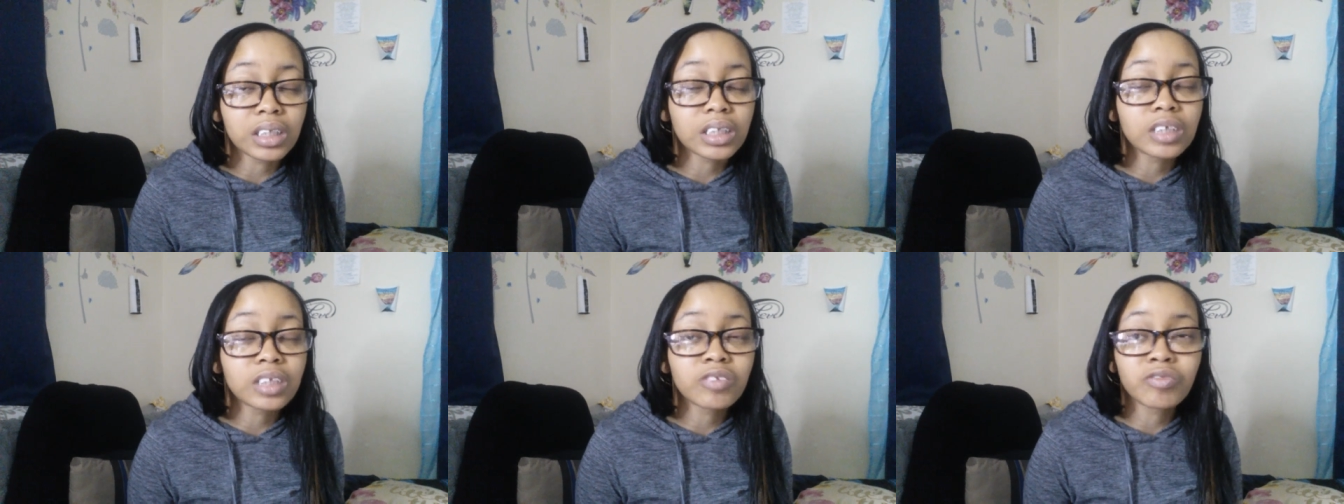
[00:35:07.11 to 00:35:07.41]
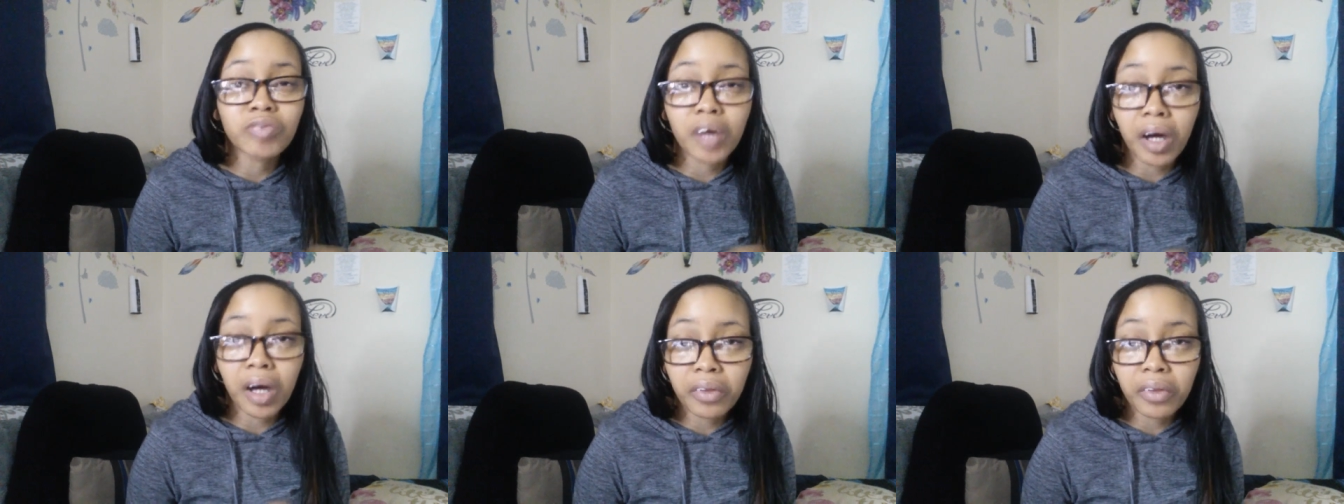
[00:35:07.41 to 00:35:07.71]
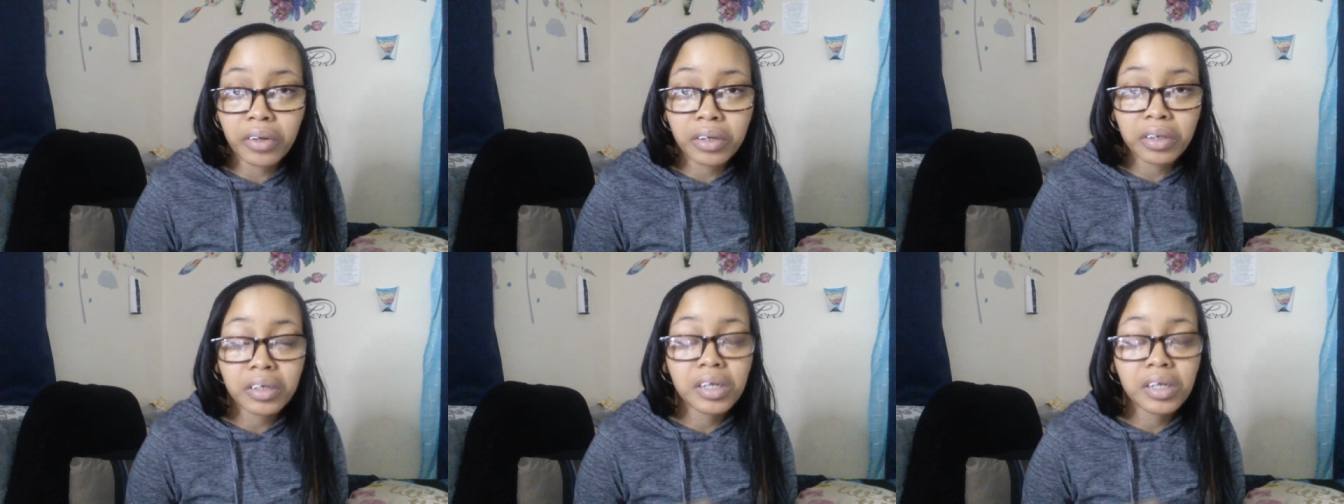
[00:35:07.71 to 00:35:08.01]
His
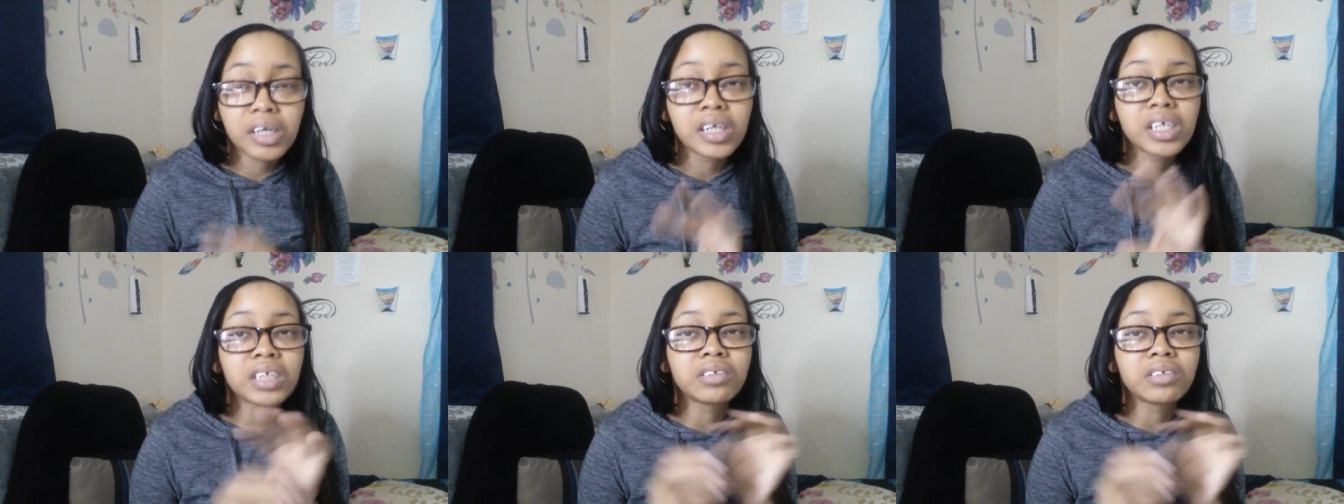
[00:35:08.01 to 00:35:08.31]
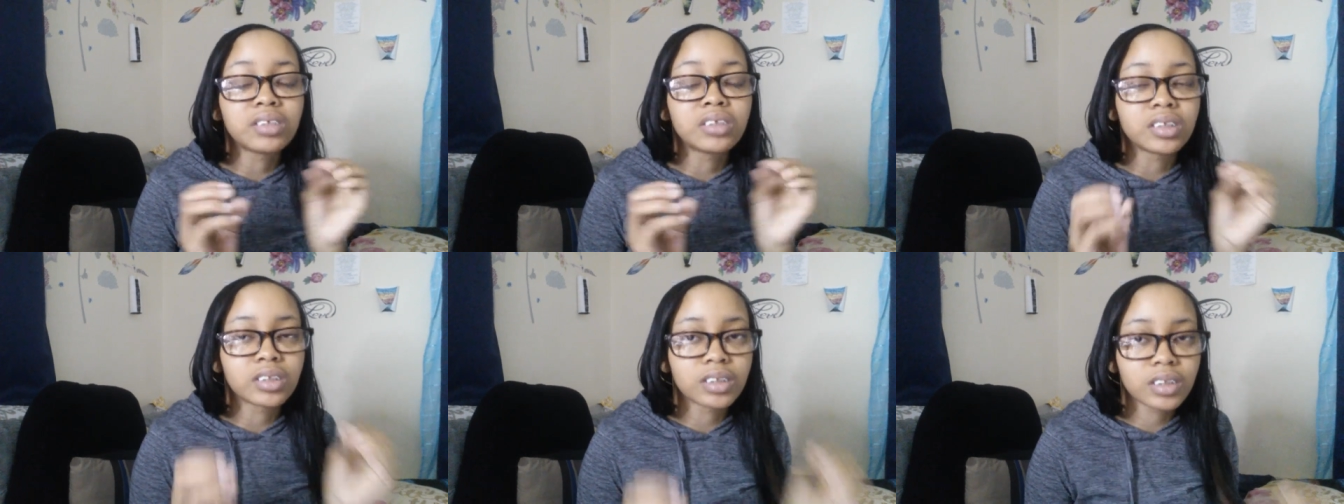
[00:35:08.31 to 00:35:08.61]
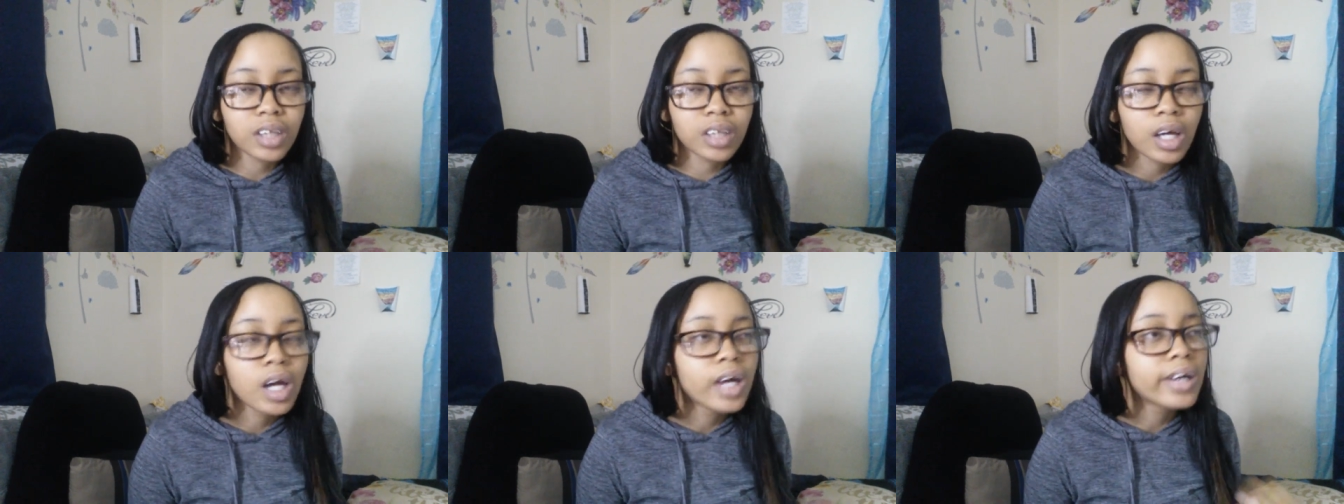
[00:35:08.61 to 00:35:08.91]
father,
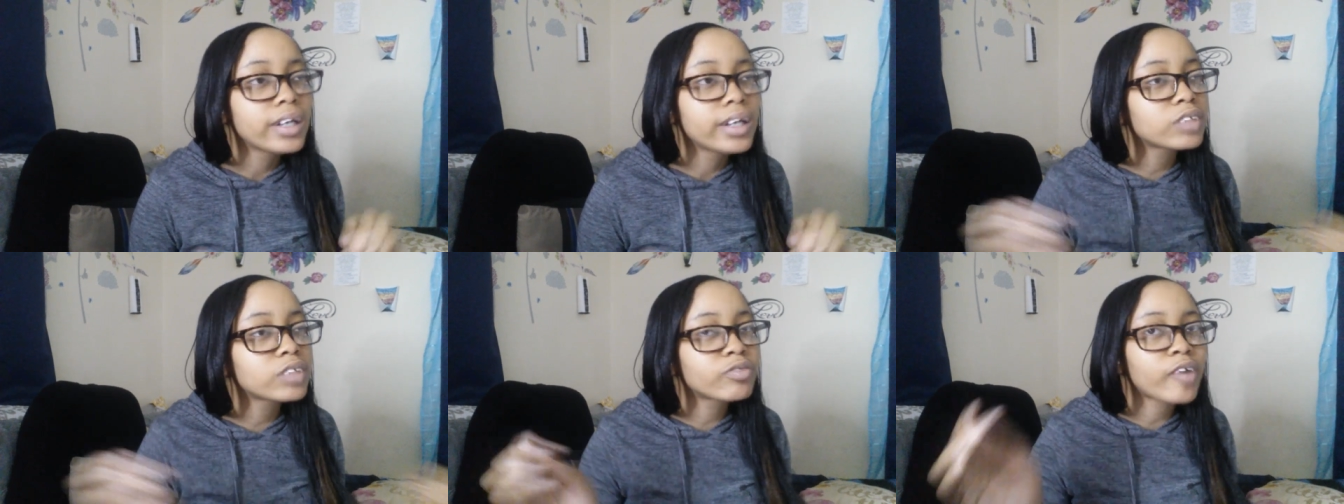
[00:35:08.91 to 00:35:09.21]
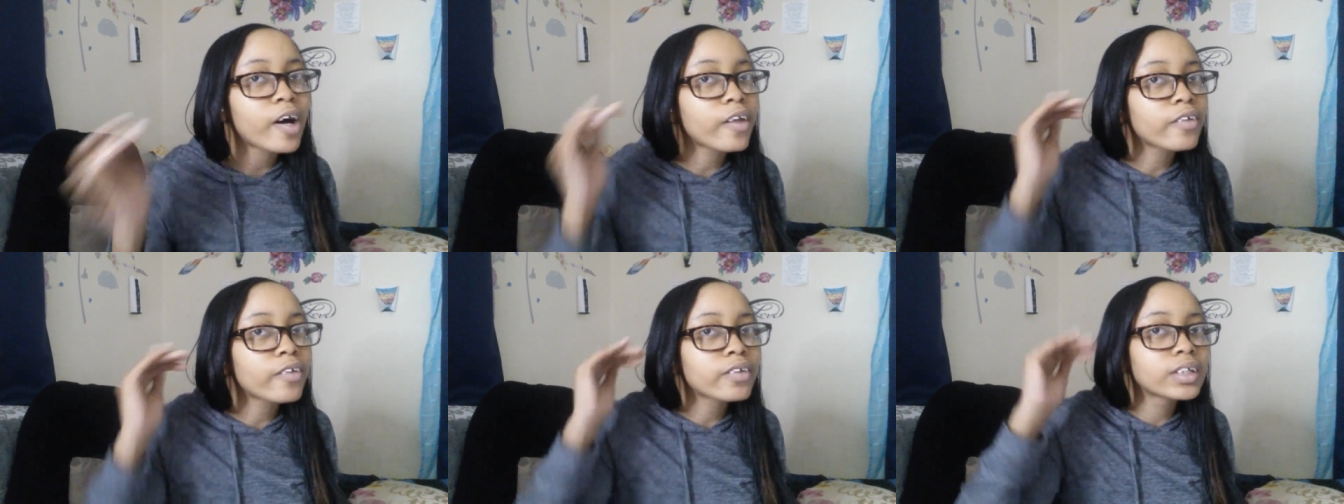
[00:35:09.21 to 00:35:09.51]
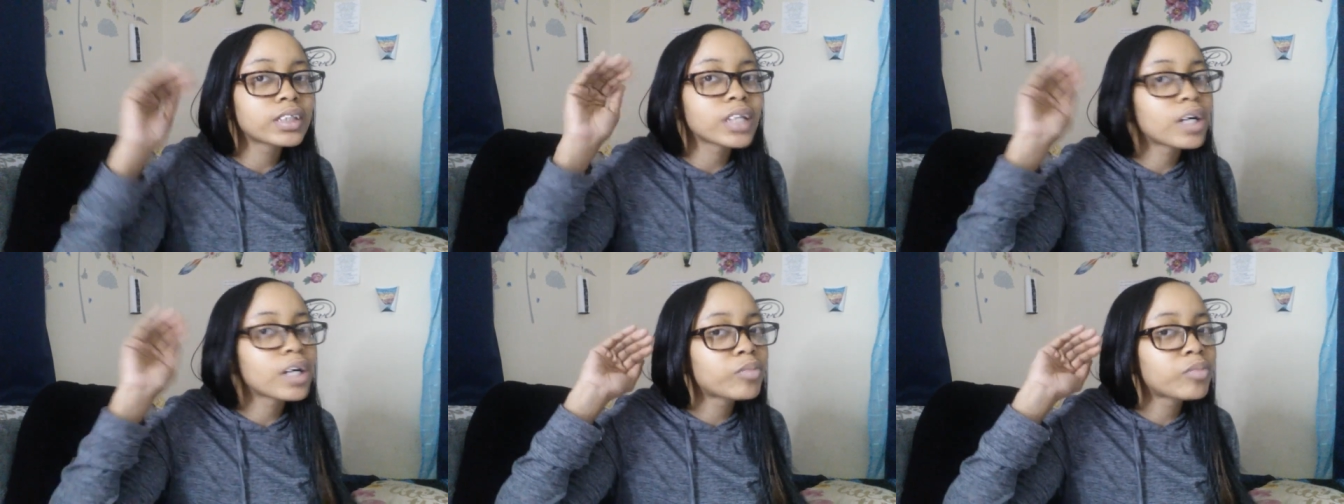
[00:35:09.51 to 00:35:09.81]
his father
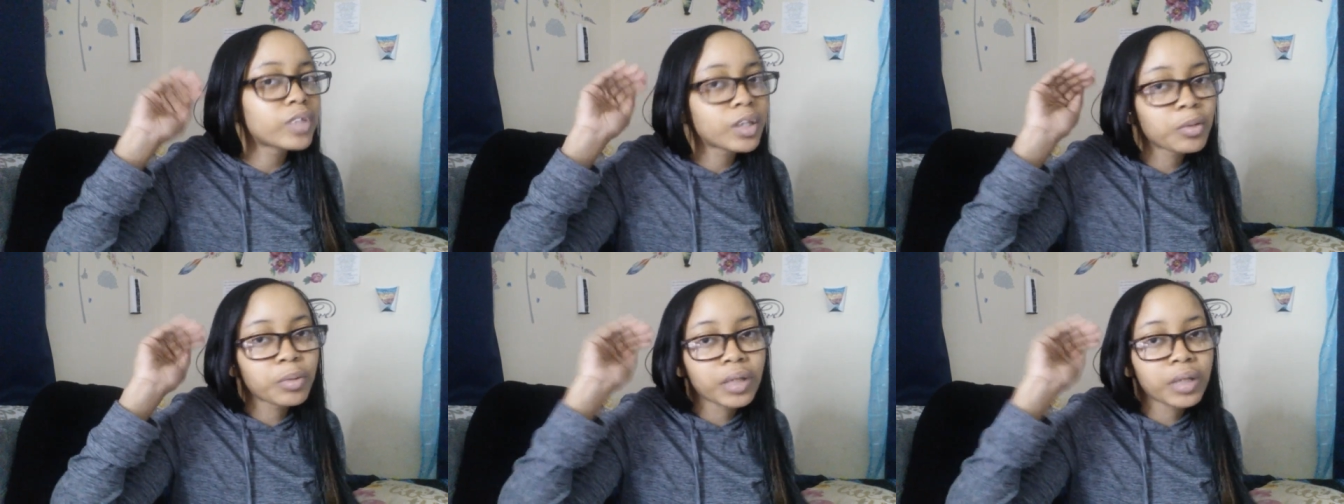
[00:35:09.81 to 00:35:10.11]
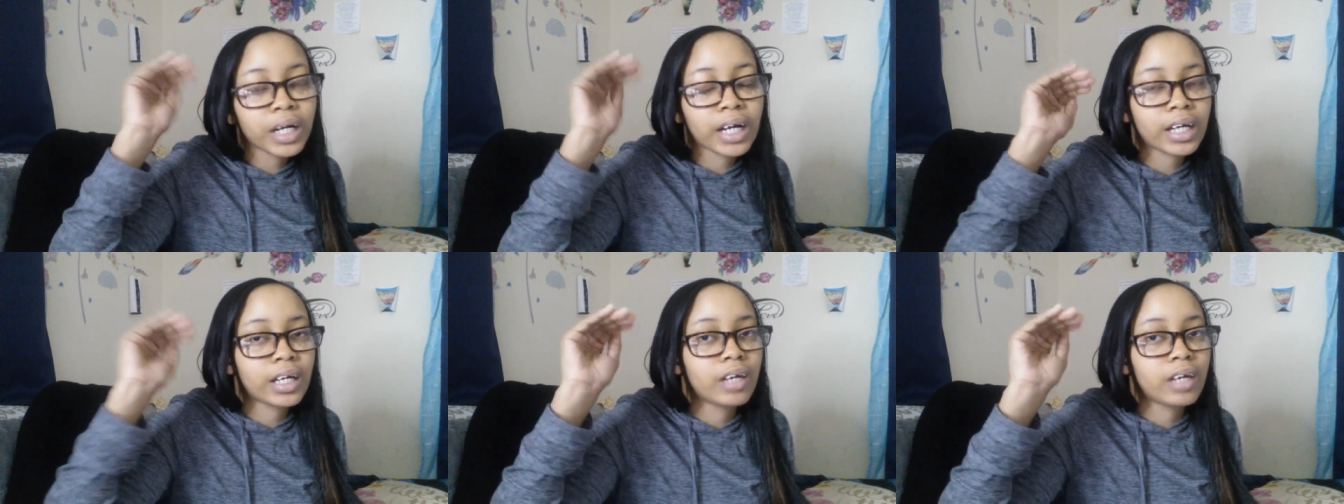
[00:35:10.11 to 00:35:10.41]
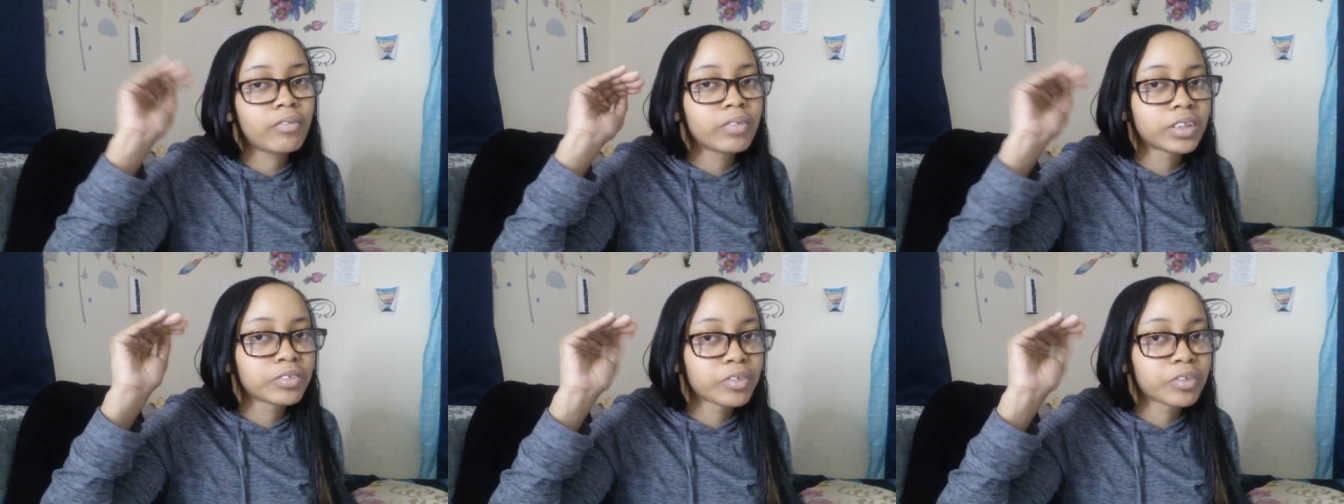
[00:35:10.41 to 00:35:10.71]
is up there with
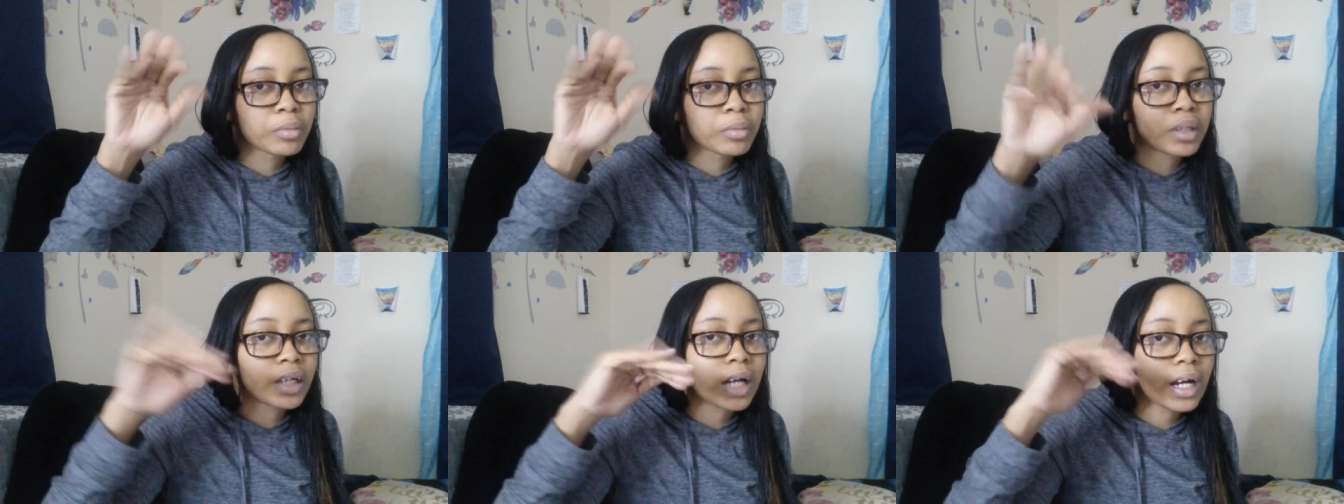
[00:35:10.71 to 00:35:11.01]
Caiaphas for me.